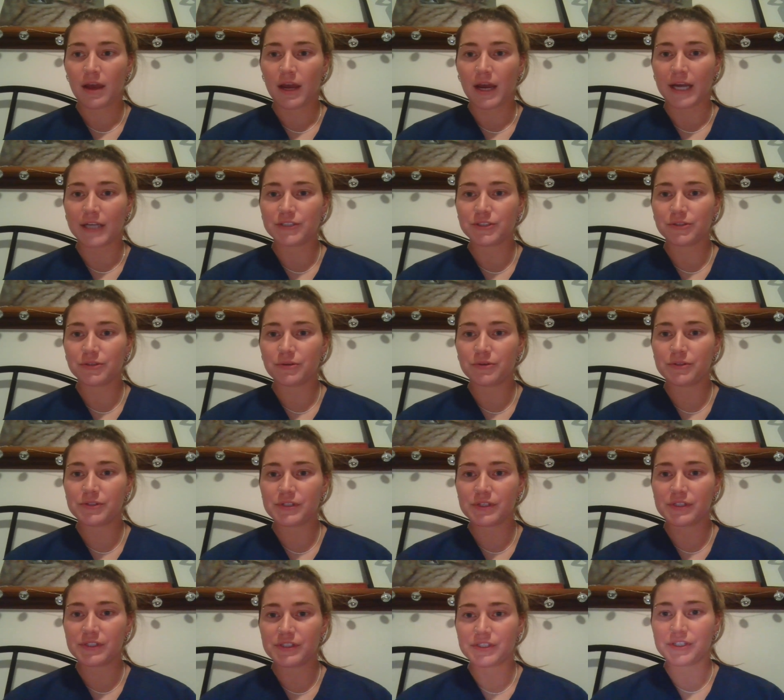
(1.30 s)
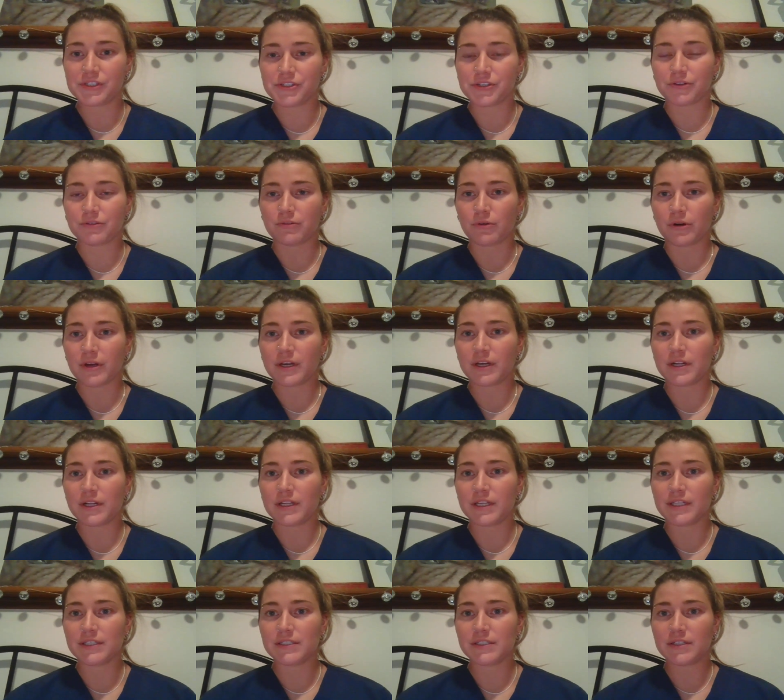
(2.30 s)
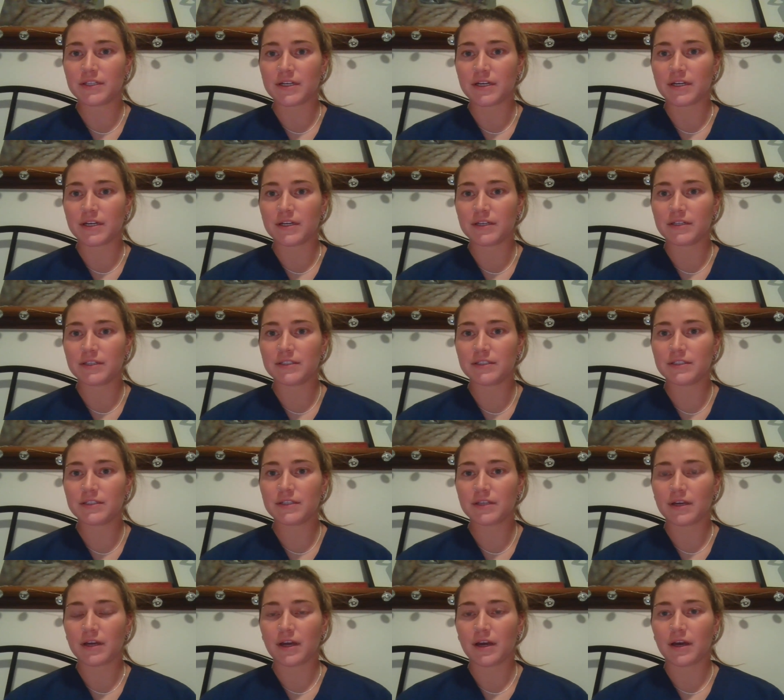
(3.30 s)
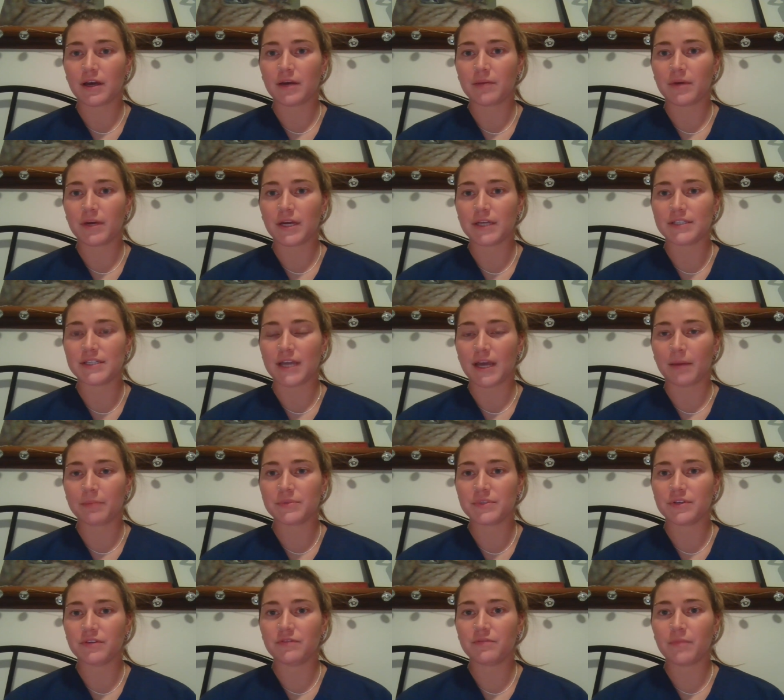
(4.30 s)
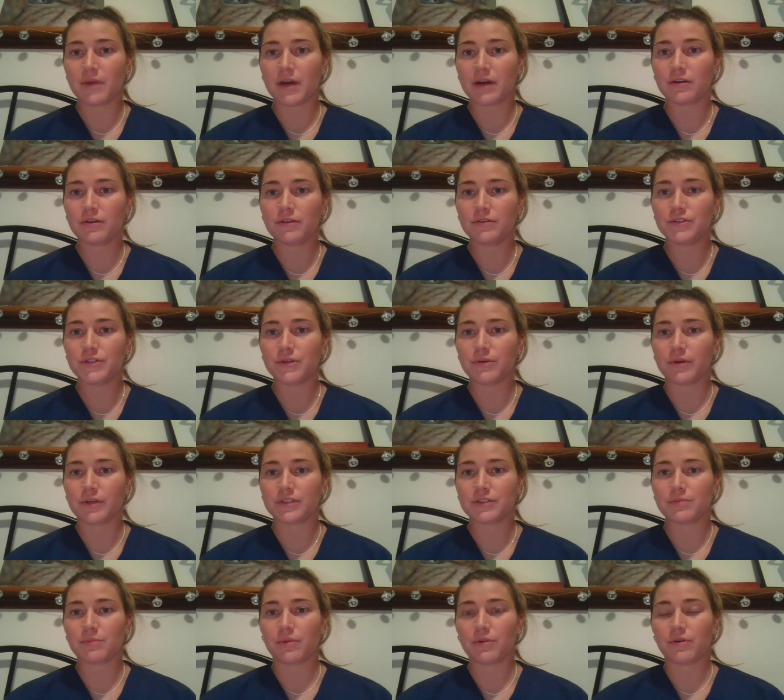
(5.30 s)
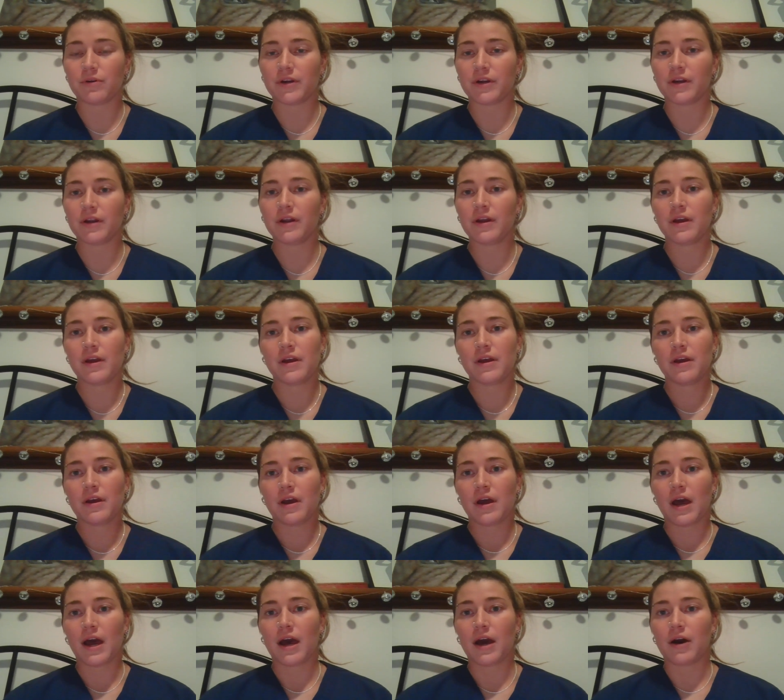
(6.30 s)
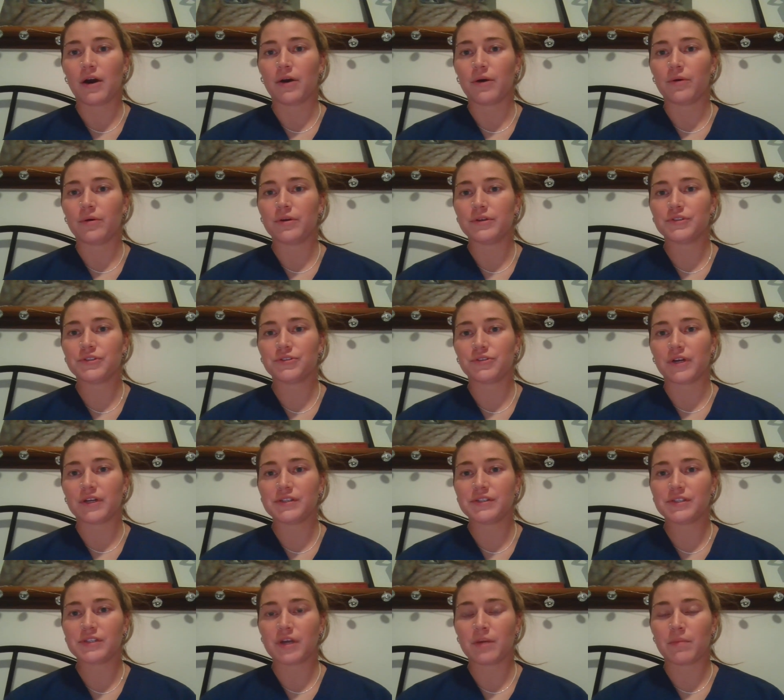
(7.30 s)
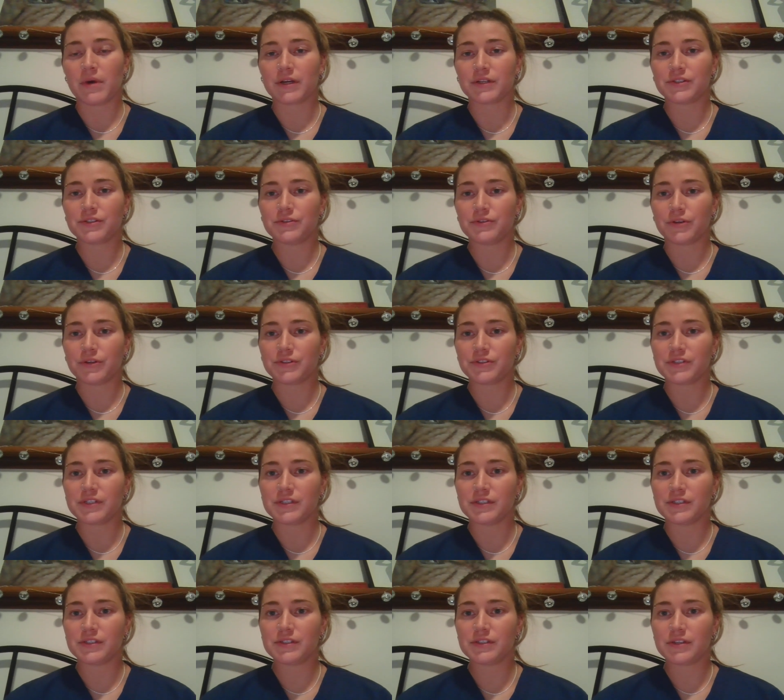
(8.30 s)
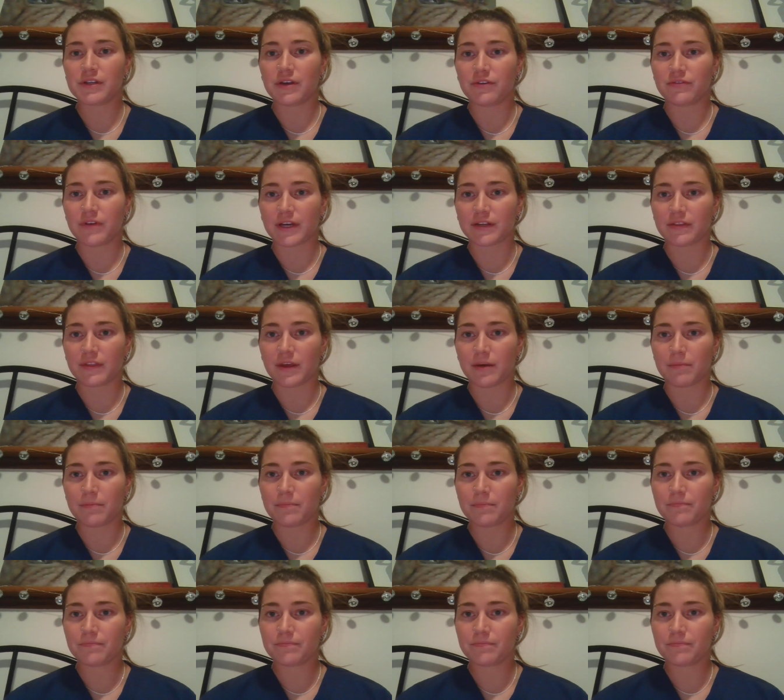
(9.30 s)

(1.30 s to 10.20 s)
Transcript: I chose Sister Roy Callista's adaptive model to explore how stress amongst nurses affect them.